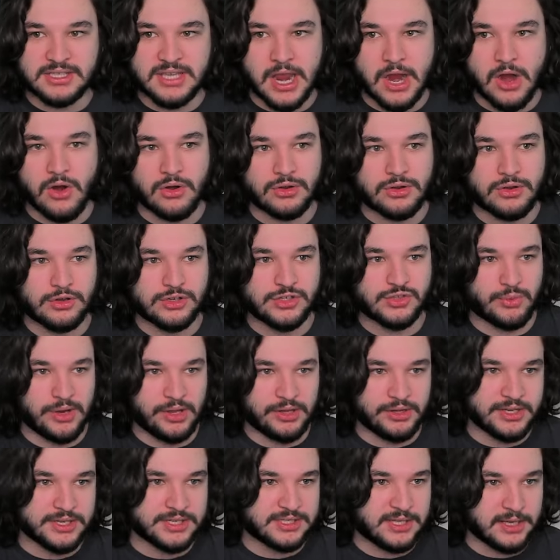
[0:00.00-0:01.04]
characters
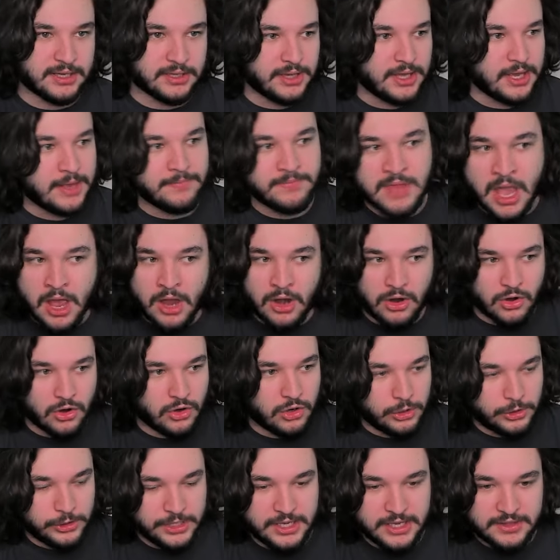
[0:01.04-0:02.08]
realistically
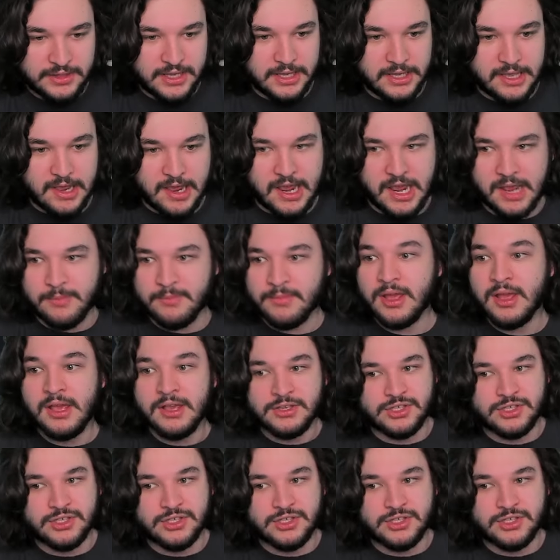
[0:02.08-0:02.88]
early in the game.